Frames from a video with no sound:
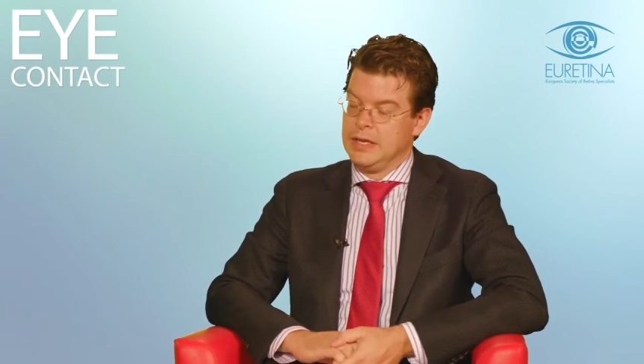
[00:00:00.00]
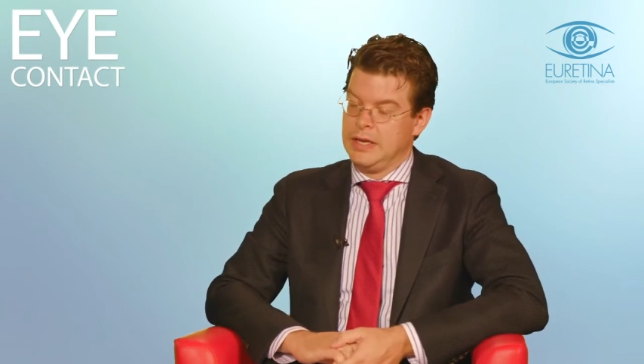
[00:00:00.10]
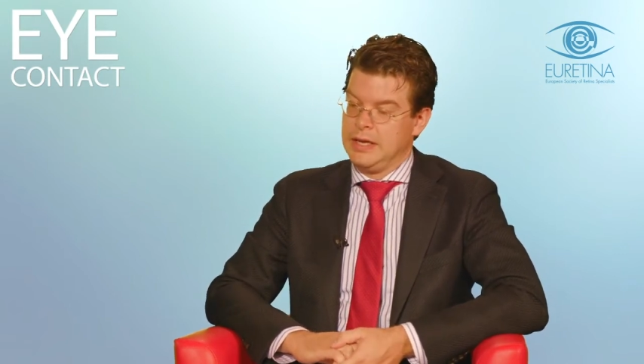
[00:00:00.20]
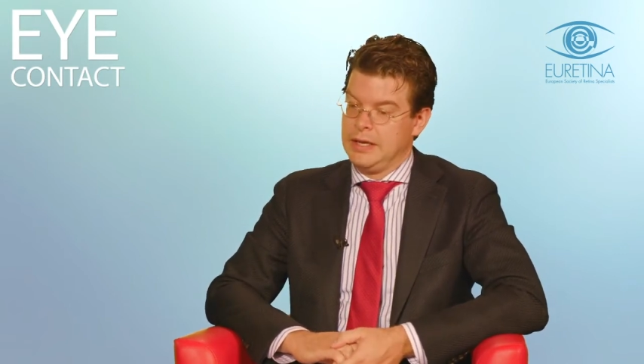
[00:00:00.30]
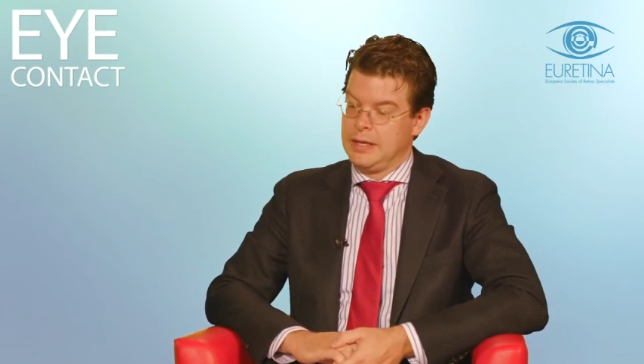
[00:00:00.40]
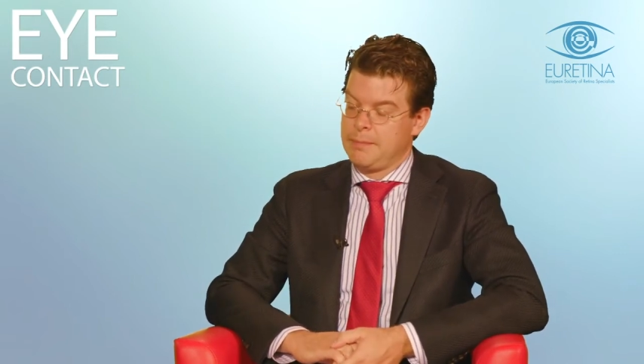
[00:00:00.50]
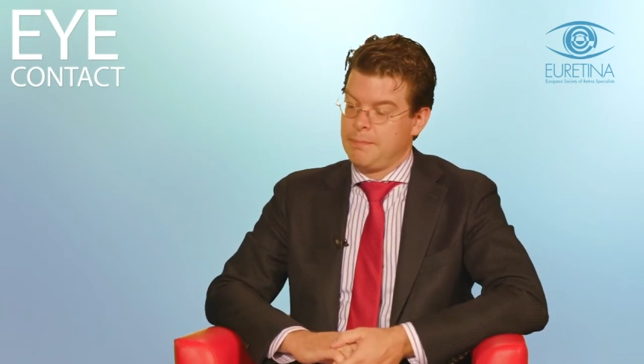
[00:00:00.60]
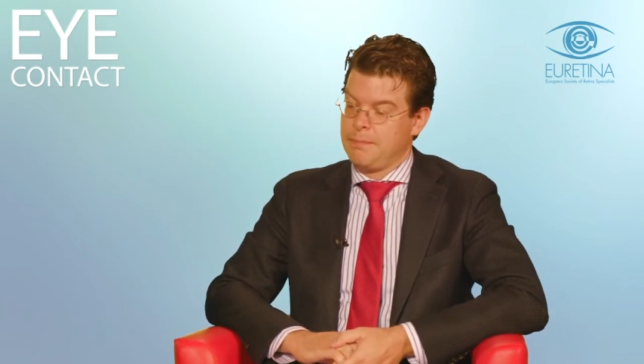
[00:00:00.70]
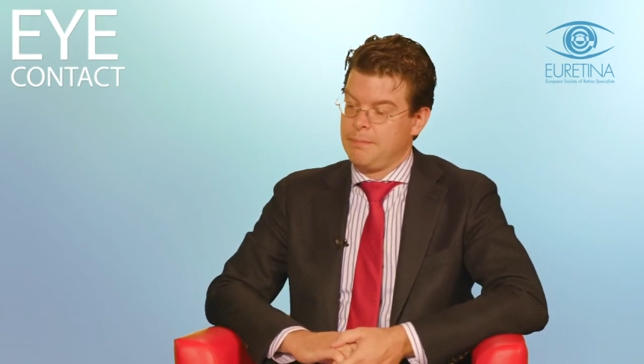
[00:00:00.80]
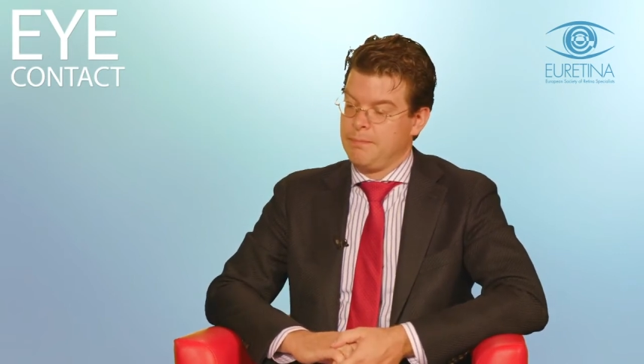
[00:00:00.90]

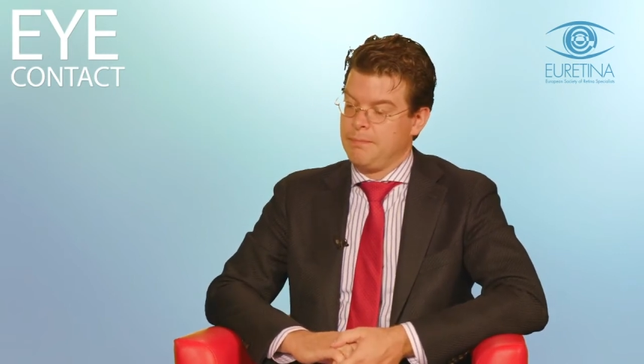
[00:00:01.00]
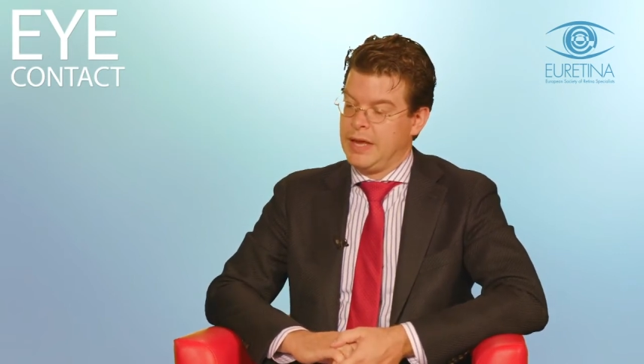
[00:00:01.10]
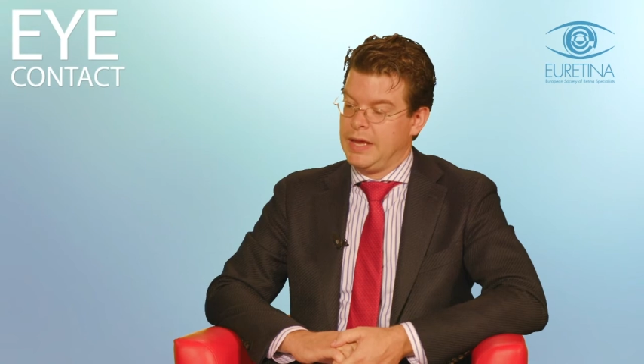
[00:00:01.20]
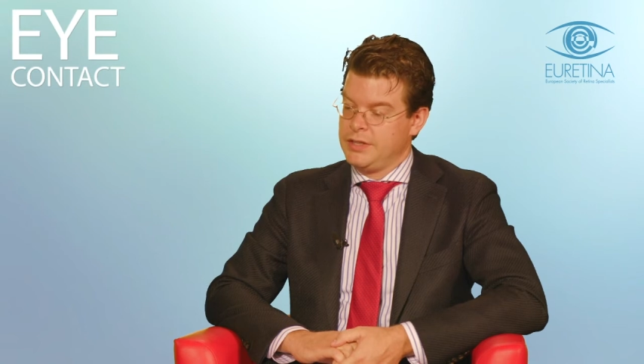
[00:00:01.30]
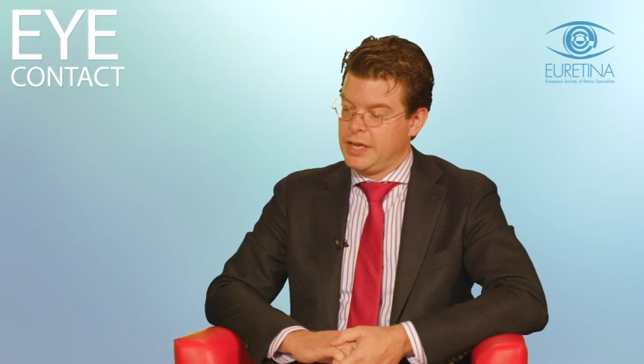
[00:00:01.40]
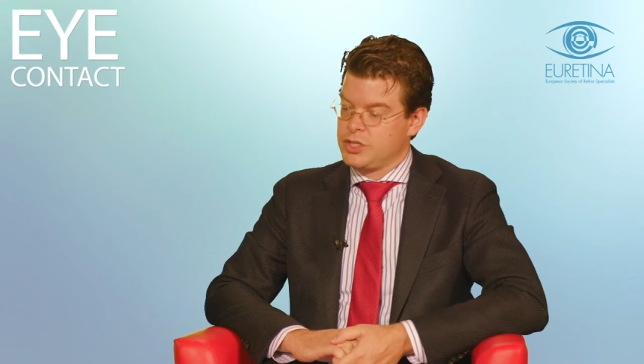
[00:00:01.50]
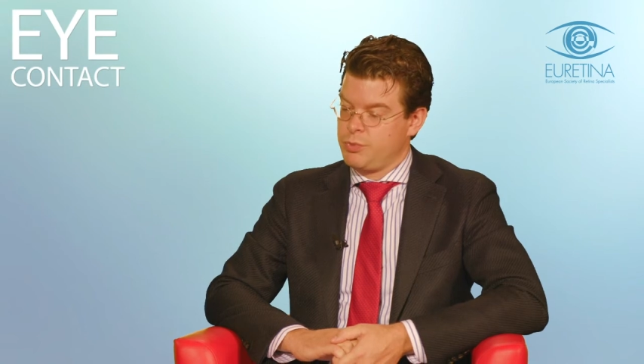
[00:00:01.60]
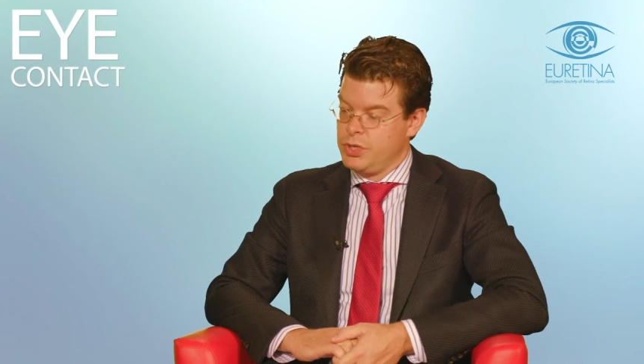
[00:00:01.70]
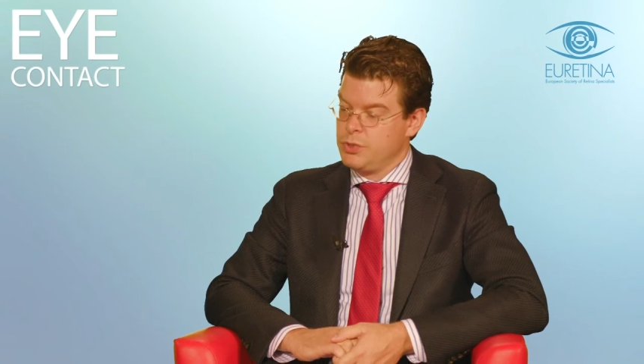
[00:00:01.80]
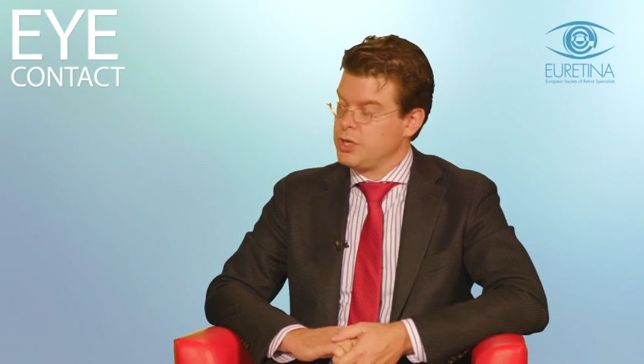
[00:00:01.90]
And yes,
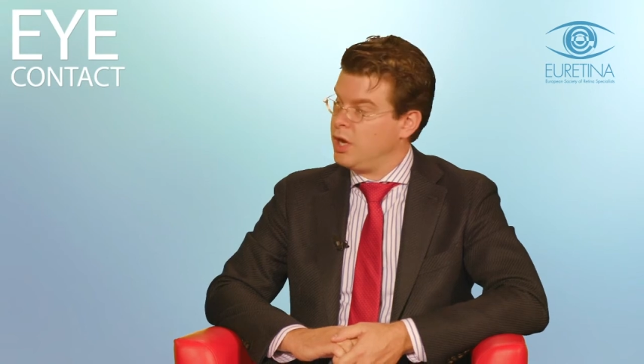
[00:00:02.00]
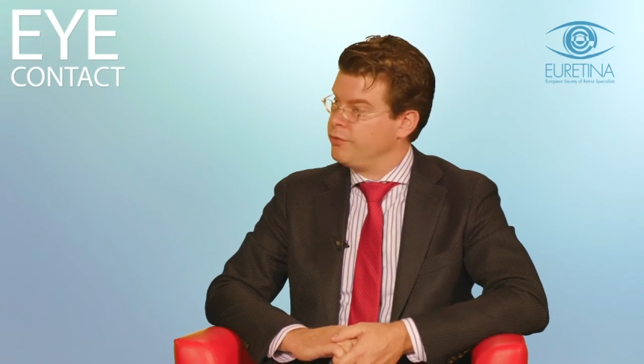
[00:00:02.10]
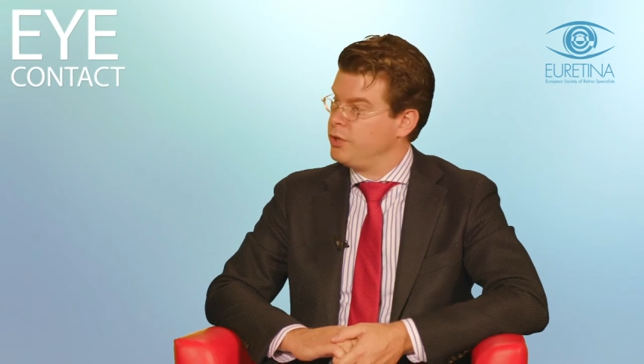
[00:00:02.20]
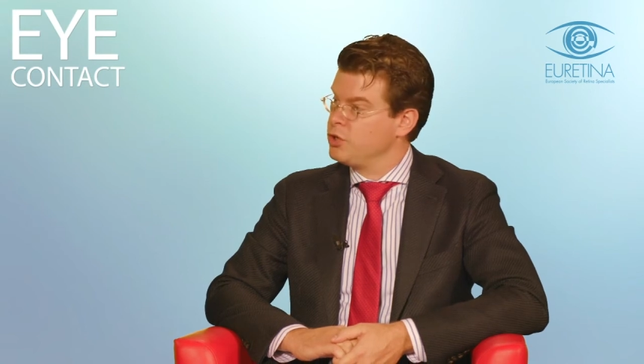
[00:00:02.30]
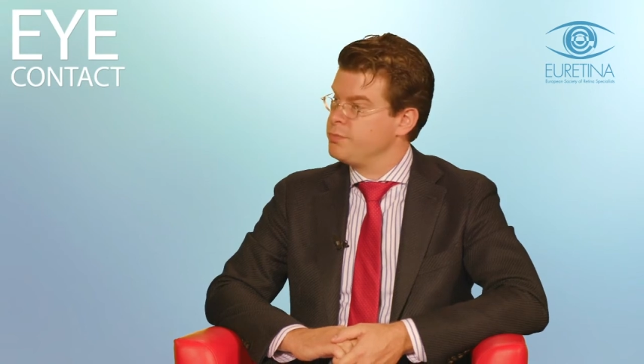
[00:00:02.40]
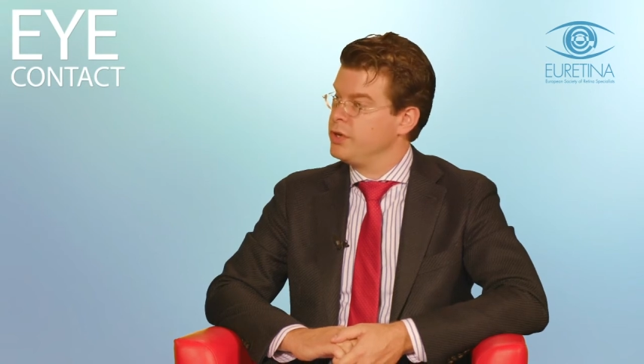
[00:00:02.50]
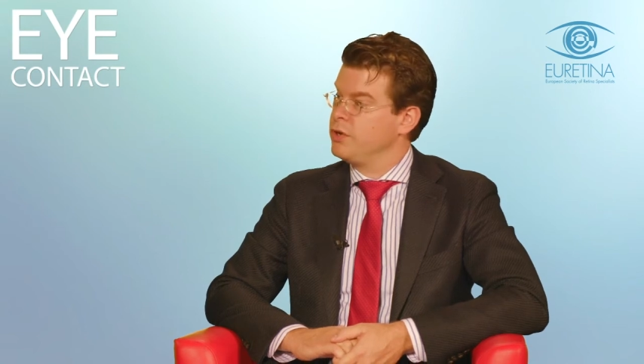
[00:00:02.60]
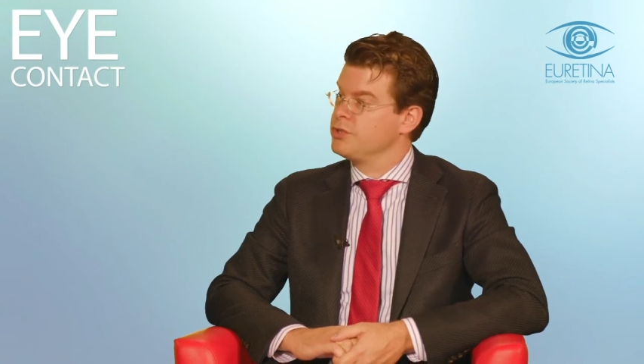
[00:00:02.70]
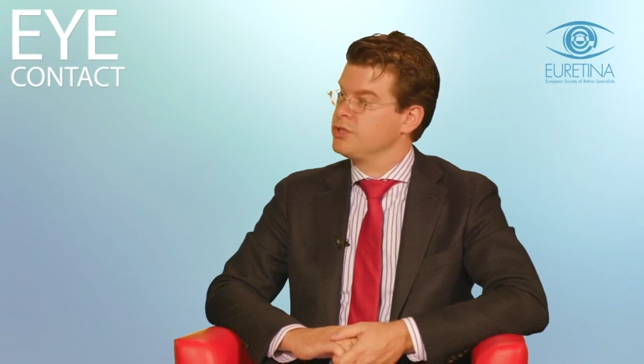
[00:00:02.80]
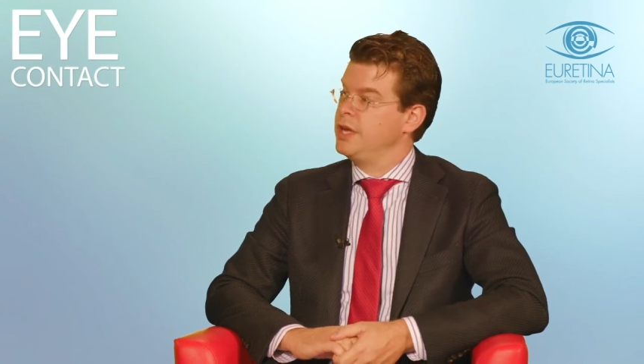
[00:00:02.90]
we use half dose because